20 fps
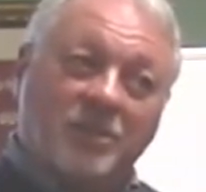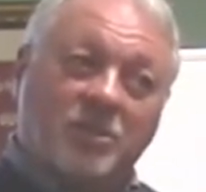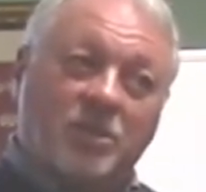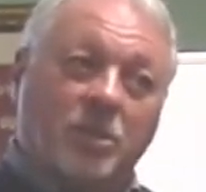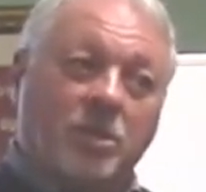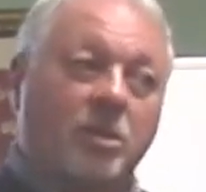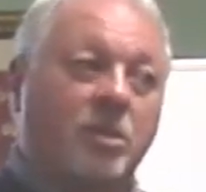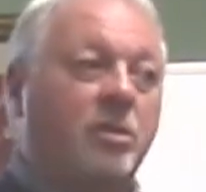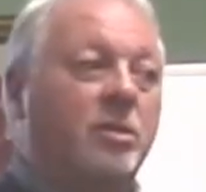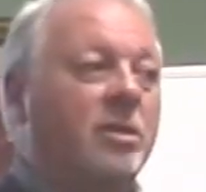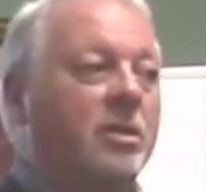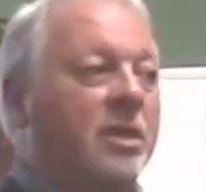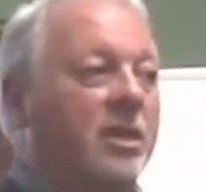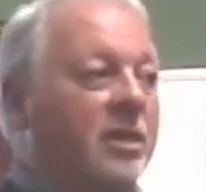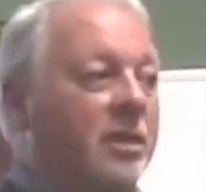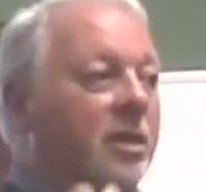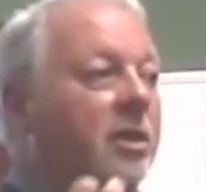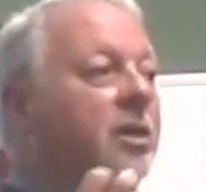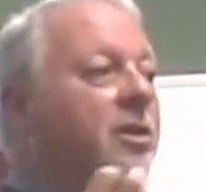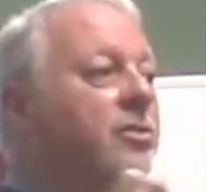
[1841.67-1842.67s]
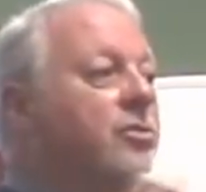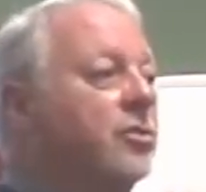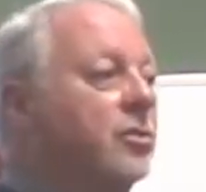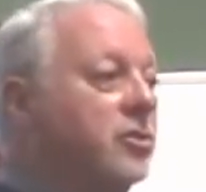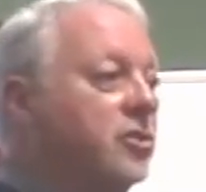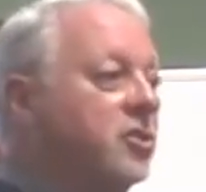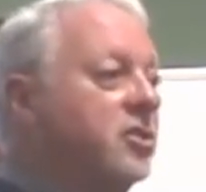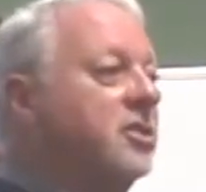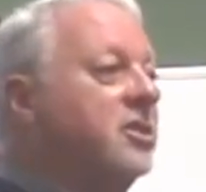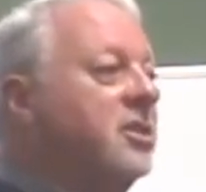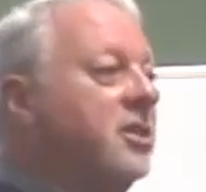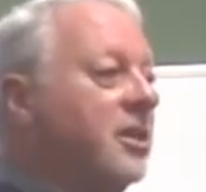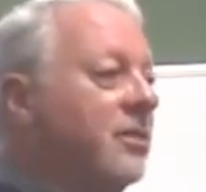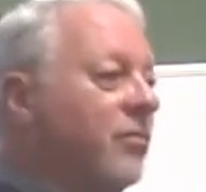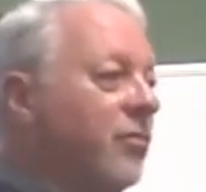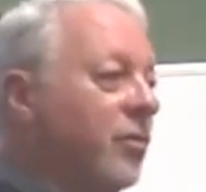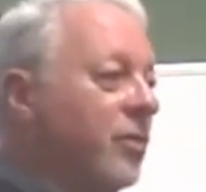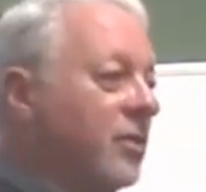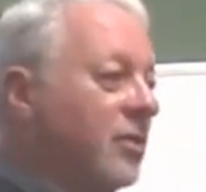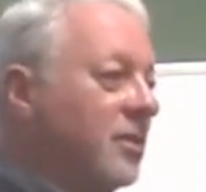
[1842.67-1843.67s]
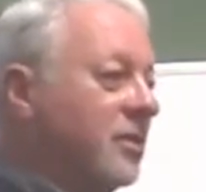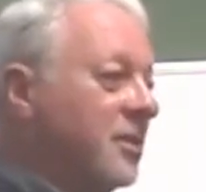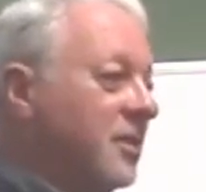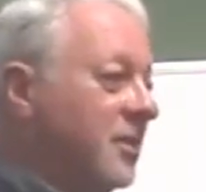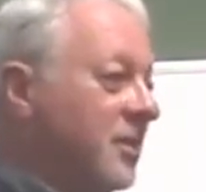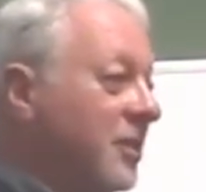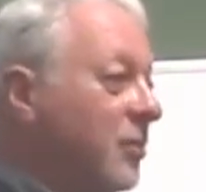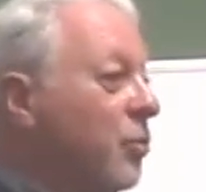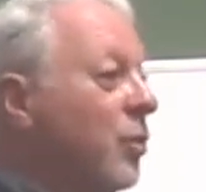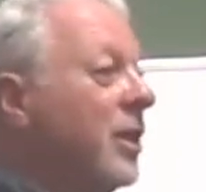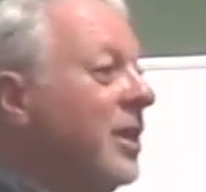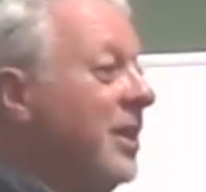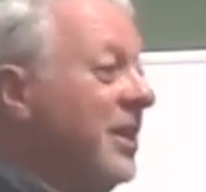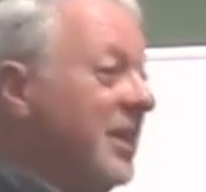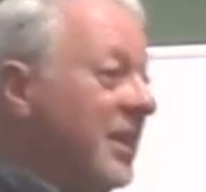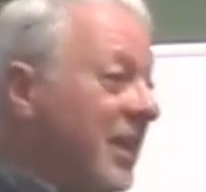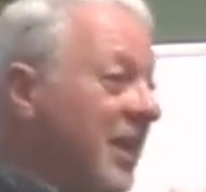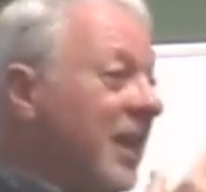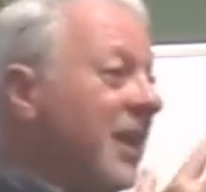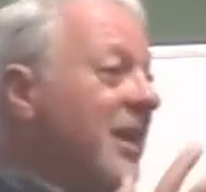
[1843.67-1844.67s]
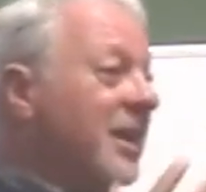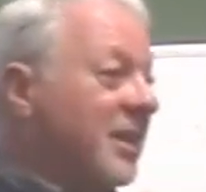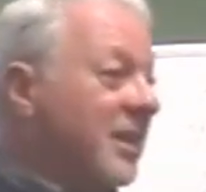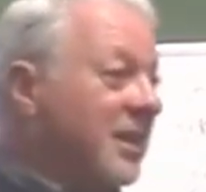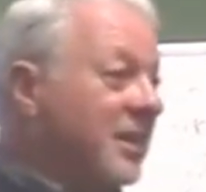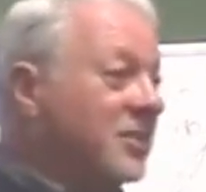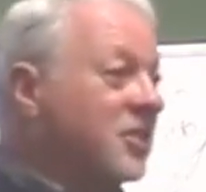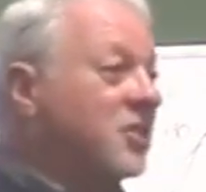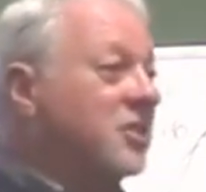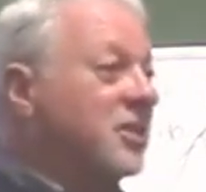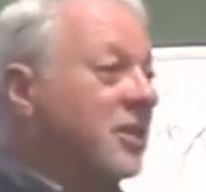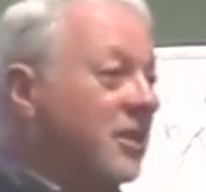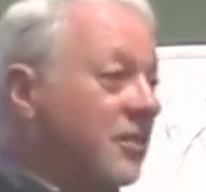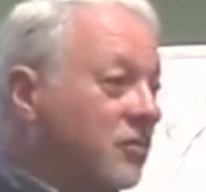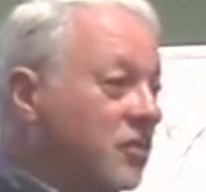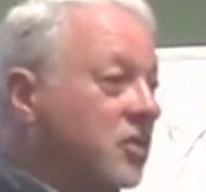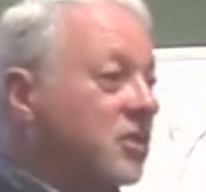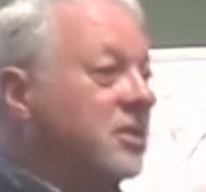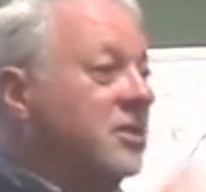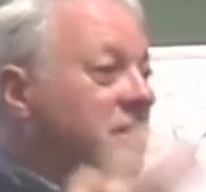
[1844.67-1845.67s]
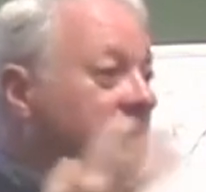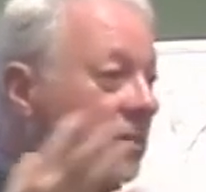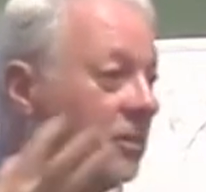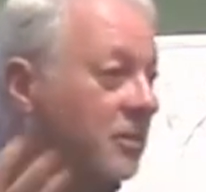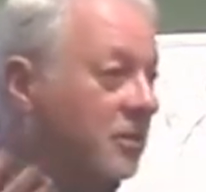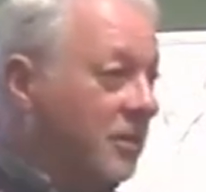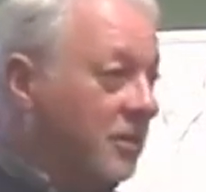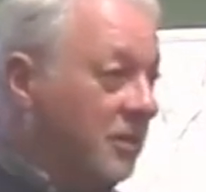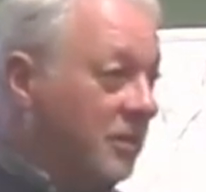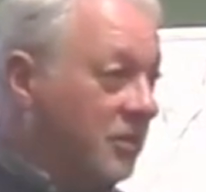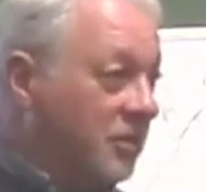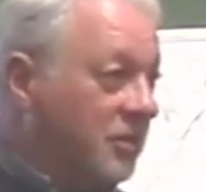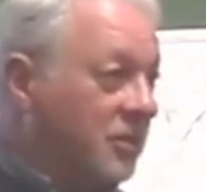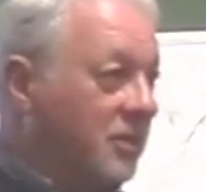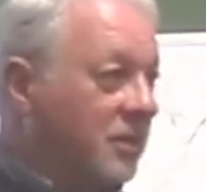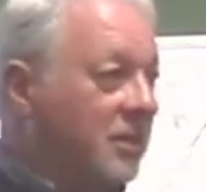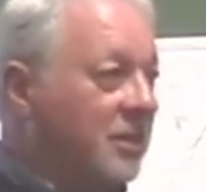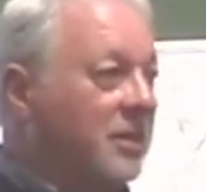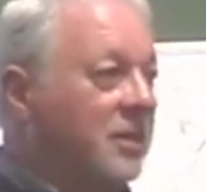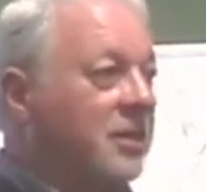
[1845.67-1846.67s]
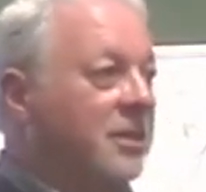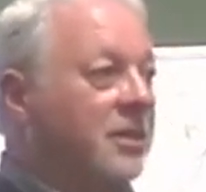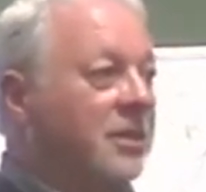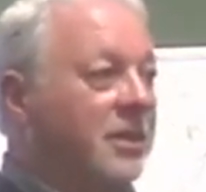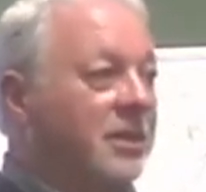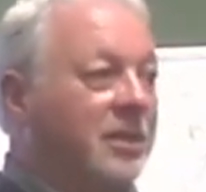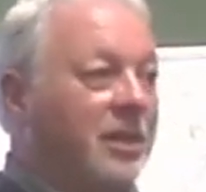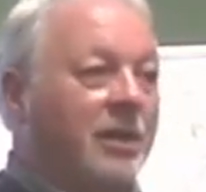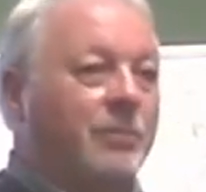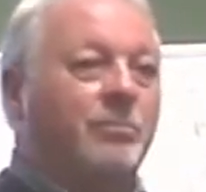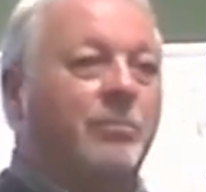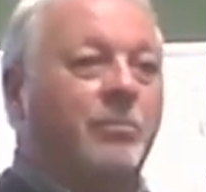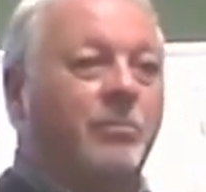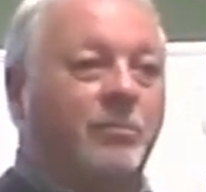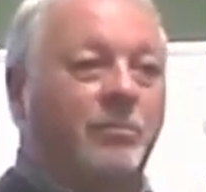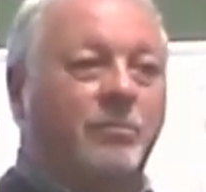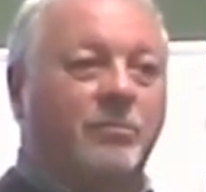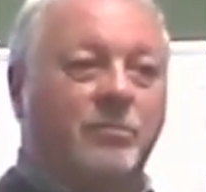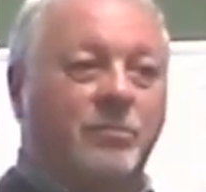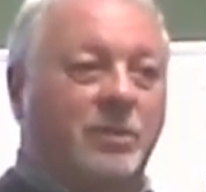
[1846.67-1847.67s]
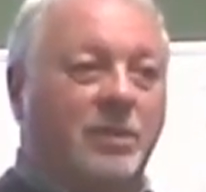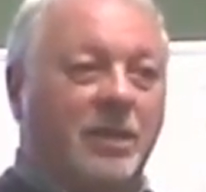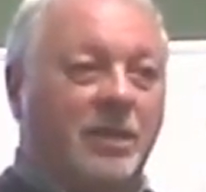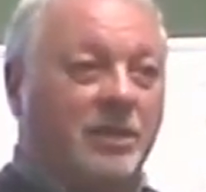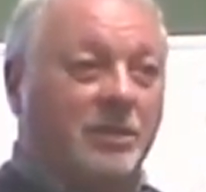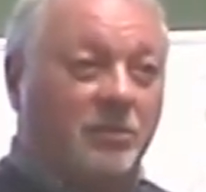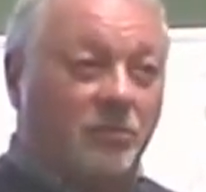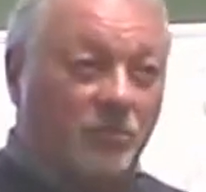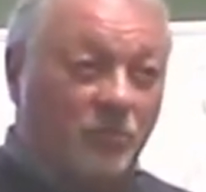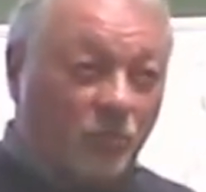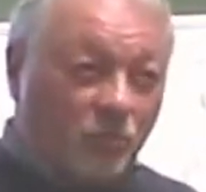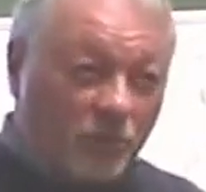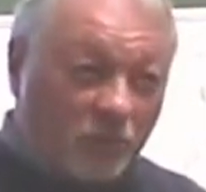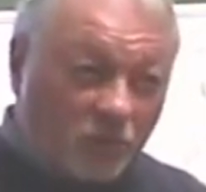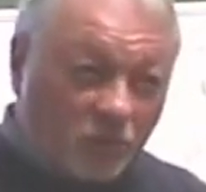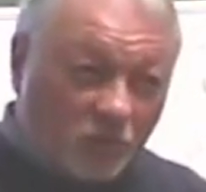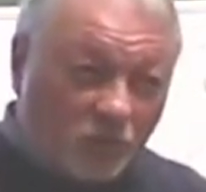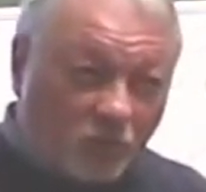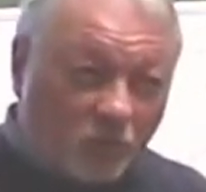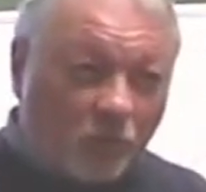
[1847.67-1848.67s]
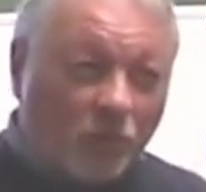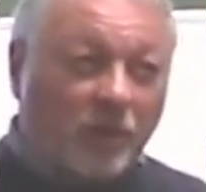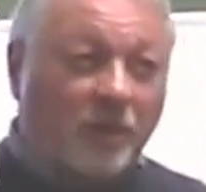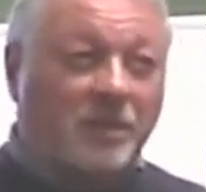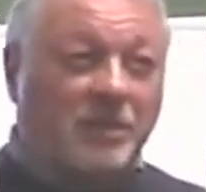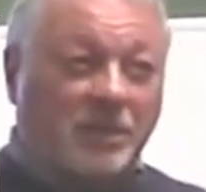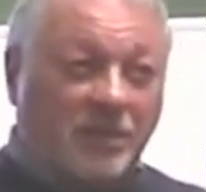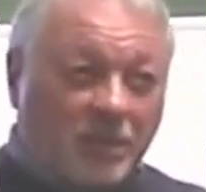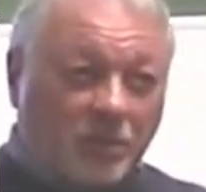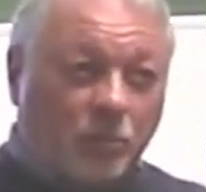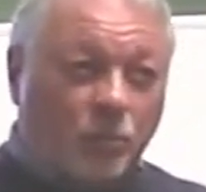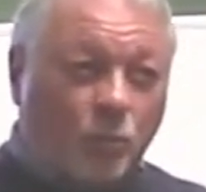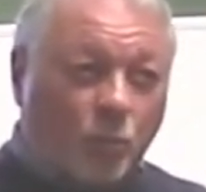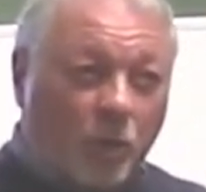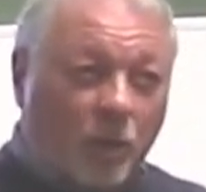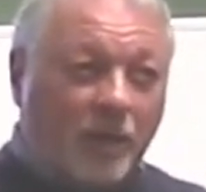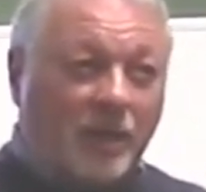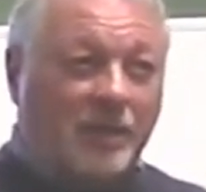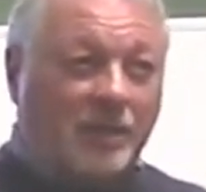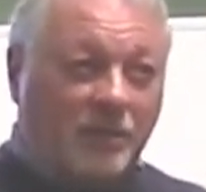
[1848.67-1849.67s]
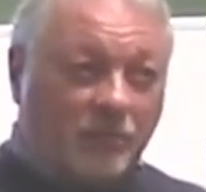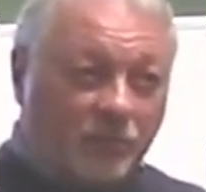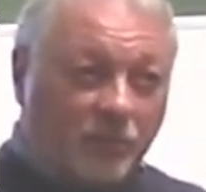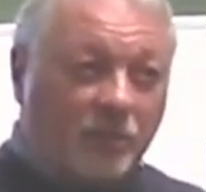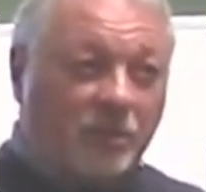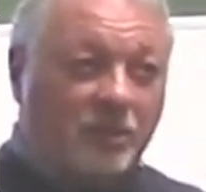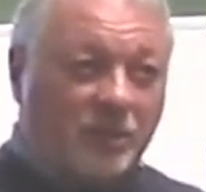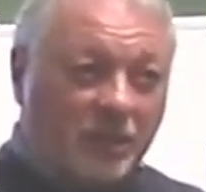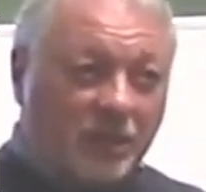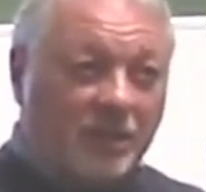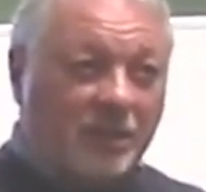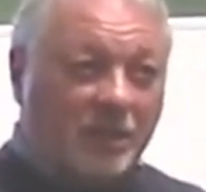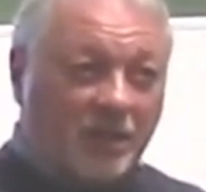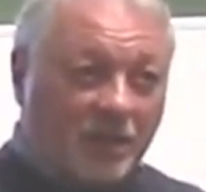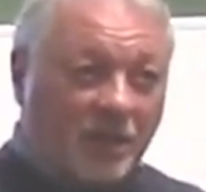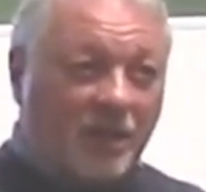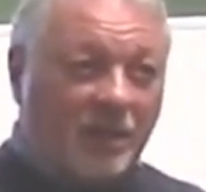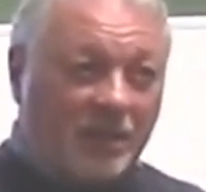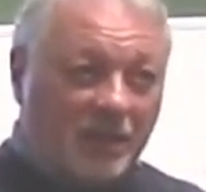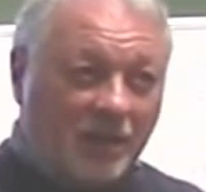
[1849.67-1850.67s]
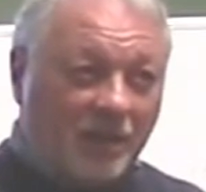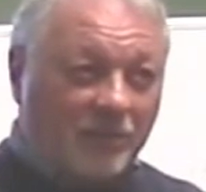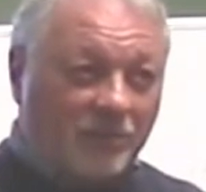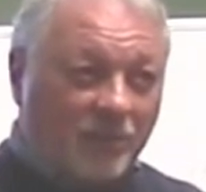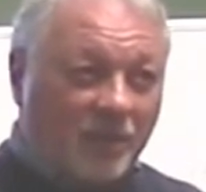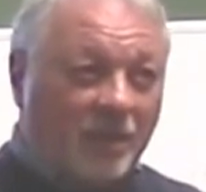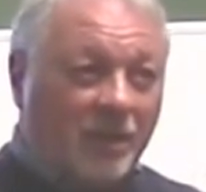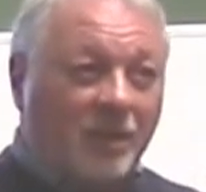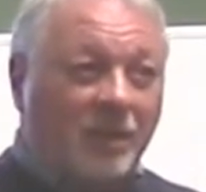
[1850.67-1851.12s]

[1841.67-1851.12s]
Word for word: to look at others differently that we can get out of that self-centeredness and that, that restricted way of looking at life.